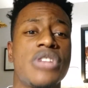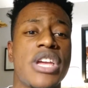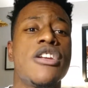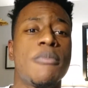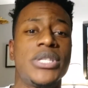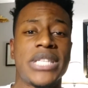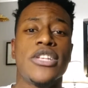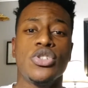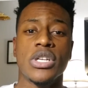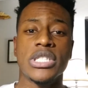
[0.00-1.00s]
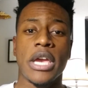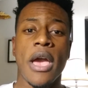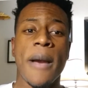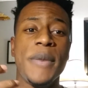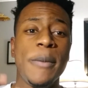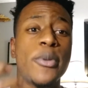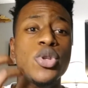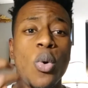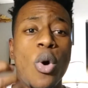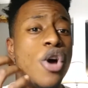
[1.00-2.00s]
their inner potential, because like people
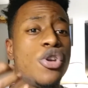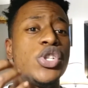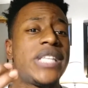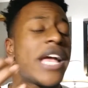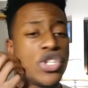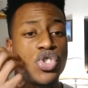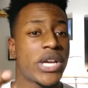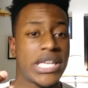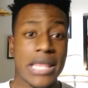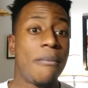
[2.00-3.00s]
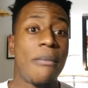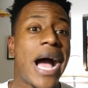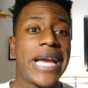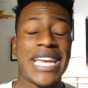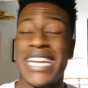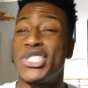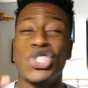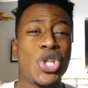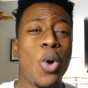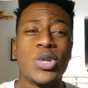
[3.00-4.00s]
don't understand the strength of the mind, and it's
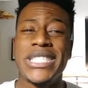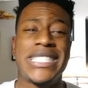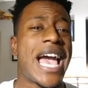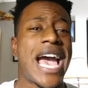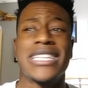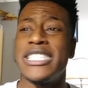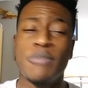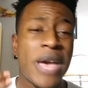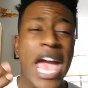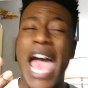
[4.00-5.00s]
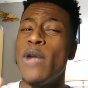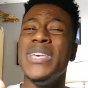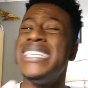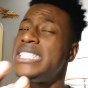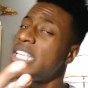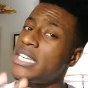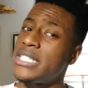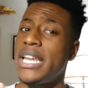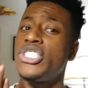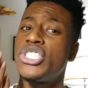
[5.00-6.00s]
so sad. And we see it in
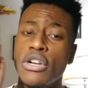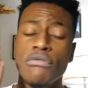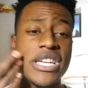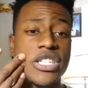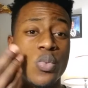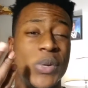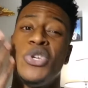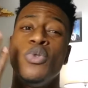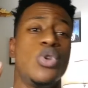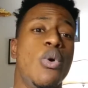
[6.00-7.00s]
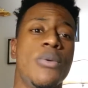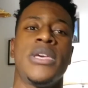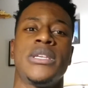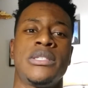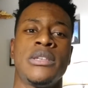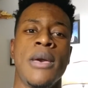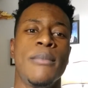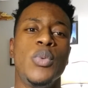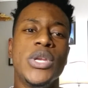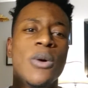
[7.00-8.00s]
today's generation. We do know this,
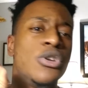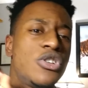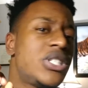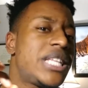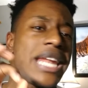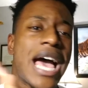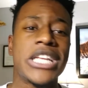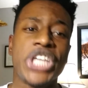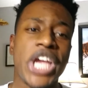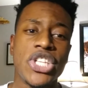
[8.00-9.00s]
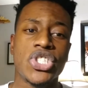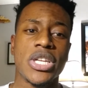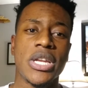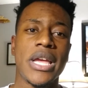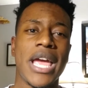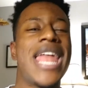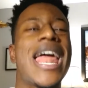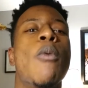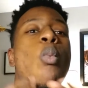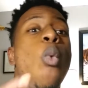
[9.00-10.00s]
but we don't understand how to change it. And
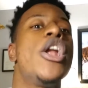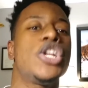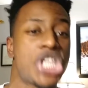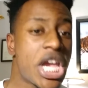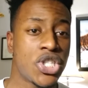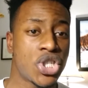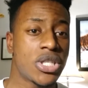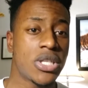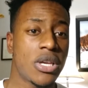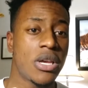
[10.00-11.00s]
I want to change it.